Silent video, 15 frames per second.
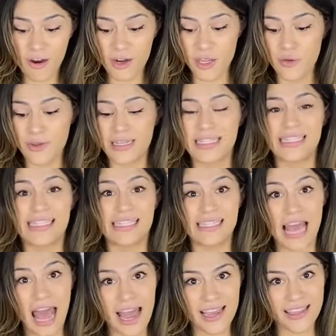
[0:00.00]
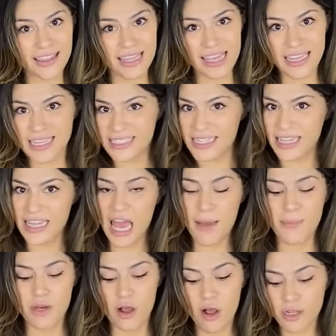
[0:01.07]
You could stack these. They come
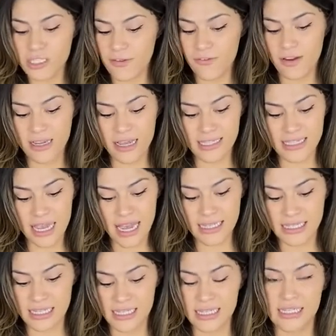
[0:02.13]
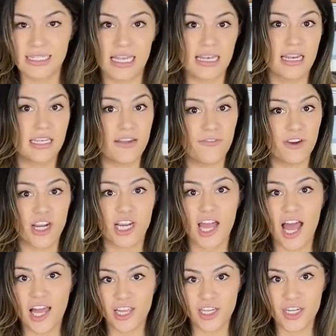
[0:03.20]
in all different sizes and different
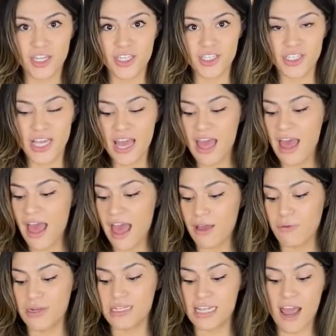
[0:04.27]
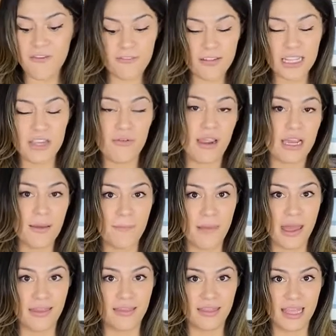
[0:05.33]
colors. I would definitely
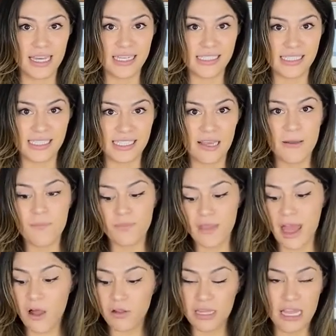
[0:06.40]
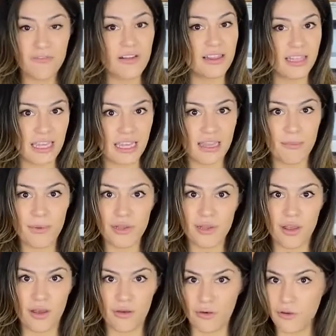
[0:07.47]
recommend this. I'll leave a link
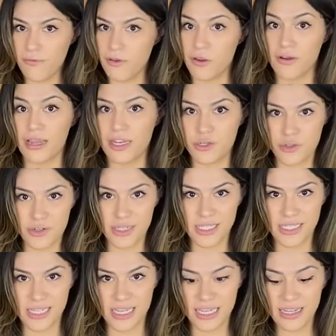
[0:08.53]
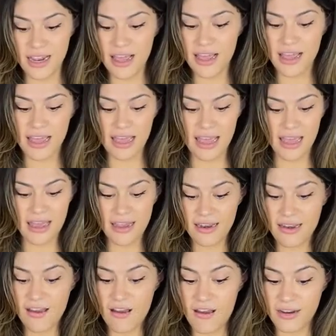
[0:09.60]
below if you're interested. And
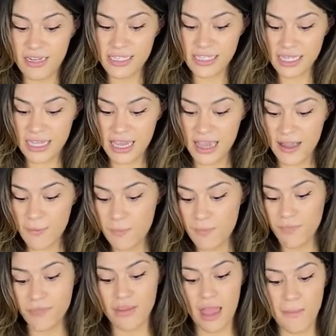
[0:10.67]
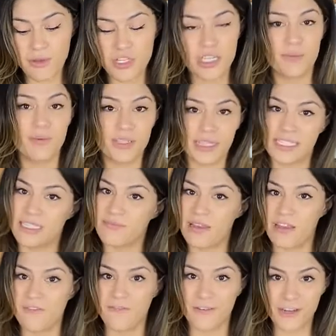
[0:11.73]
honestly, I'm just gonna put this in my
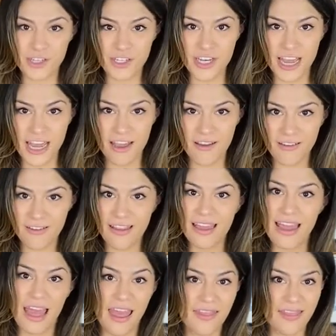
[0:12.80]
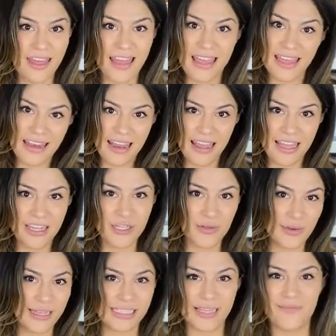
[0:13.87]
fridge now and then enjoy
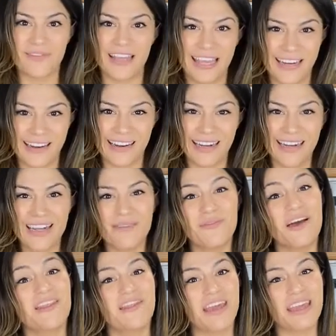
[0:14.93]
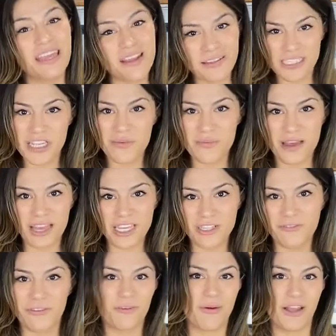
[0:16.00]
some later. But thank you so much
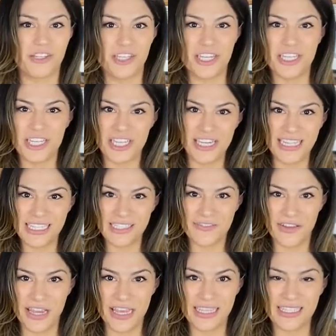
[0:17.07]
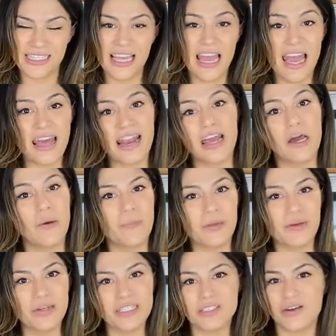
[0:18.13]
for watching Jeannie Sweets, and I hope you
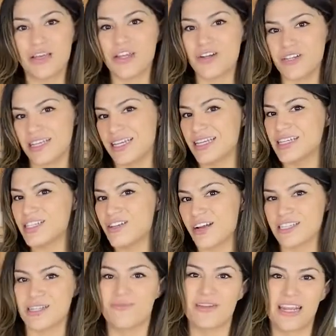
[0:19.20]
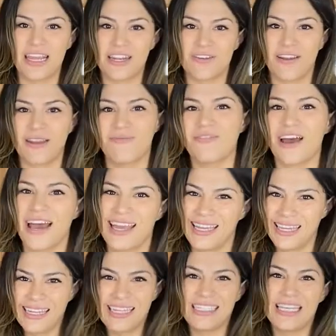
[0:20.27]
enjoy your deconstructed banana cream pie.
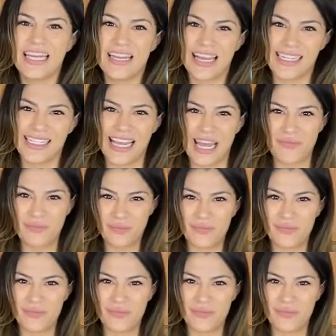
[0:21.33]
See you next time.